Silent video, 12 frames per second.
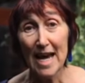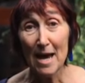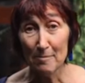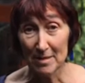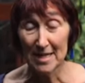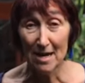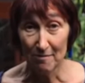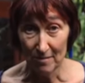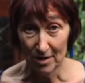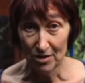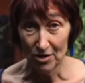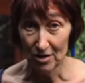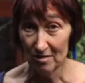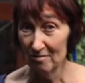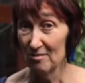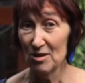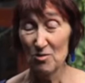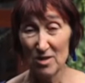ham sandwich,
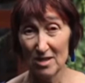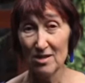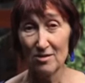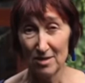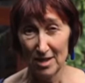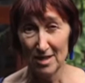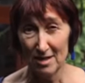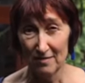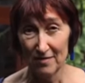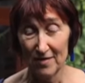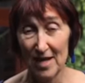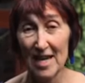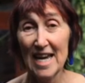which wasn't good enough.